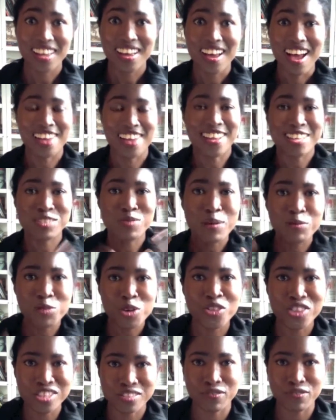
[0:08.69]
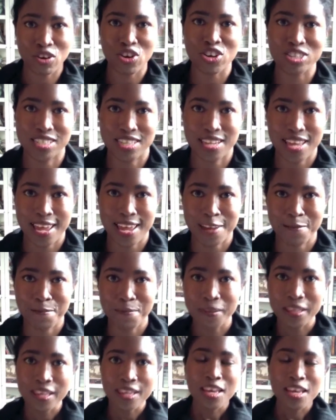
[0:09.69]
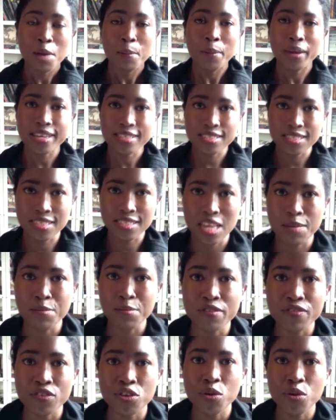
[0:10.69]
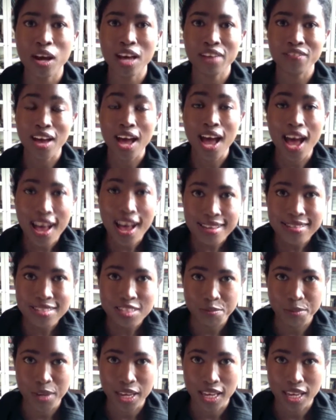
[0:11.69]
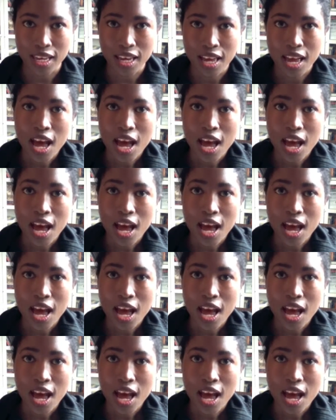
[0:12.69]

And that's why I'm doing this vlog today, because some of you have asked me